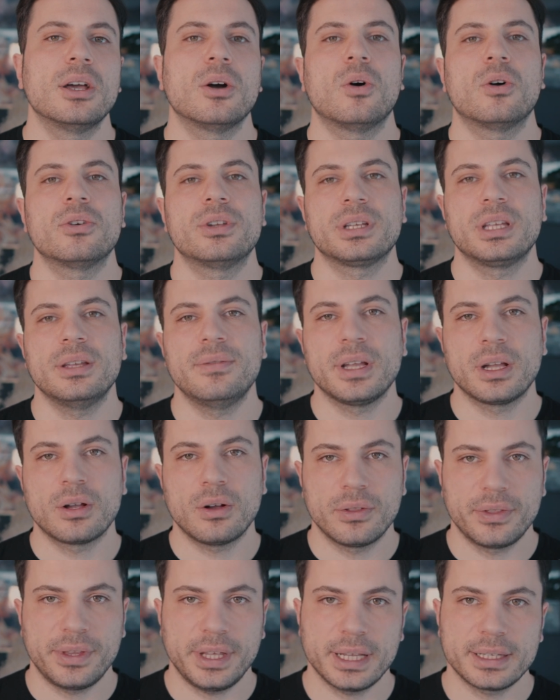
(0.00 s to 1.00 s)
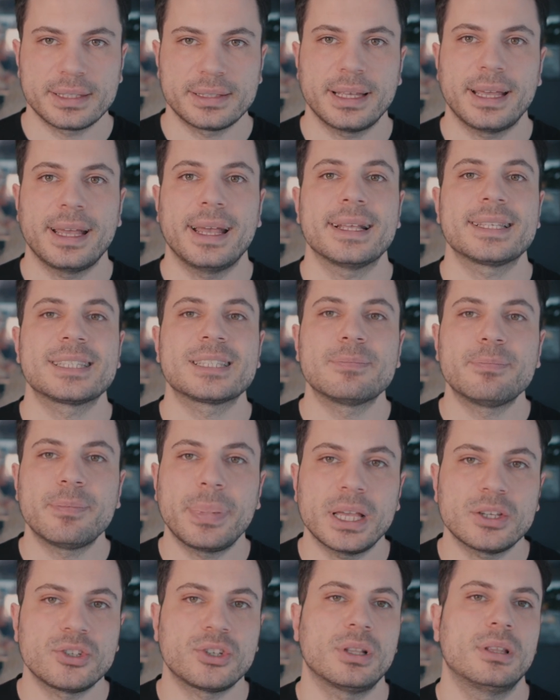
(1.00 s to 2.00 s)
or the given context,
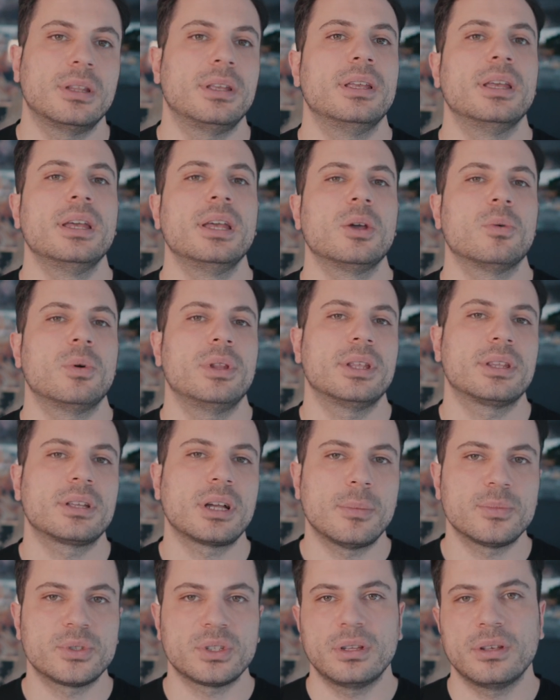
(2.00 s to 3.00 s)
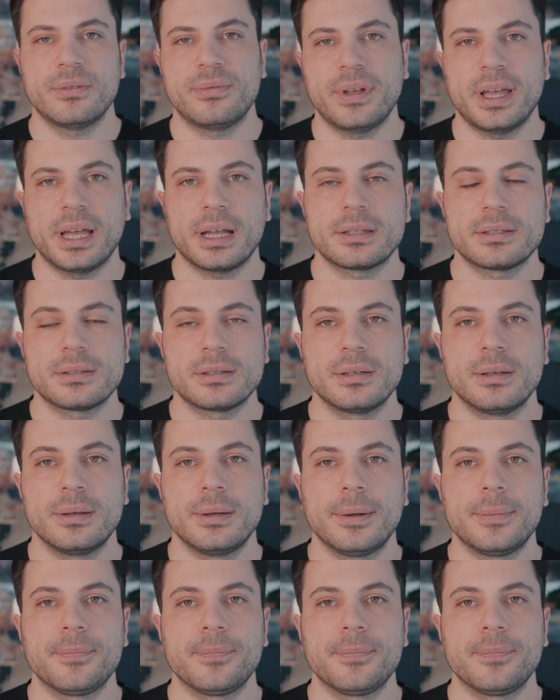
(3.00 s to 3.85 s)
especially when it comes to the facts.